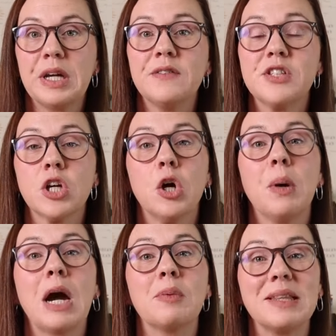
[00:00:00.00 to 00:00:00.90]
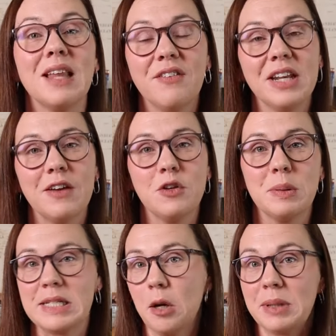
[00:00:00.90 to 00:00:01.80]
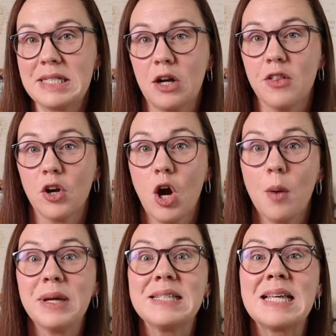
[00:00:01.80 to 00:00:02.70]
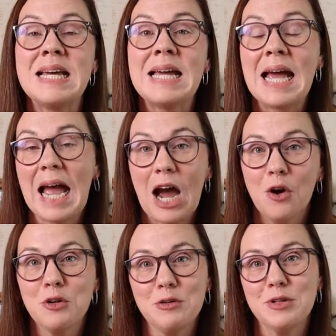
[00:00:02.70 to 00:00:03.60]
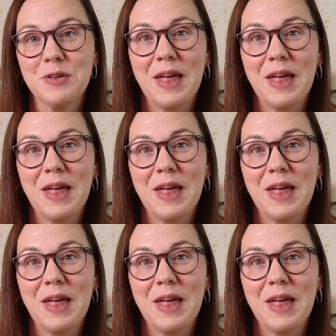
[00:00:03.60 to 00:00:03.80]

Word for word: If so, I would love it if you would tell me down in the comments how you do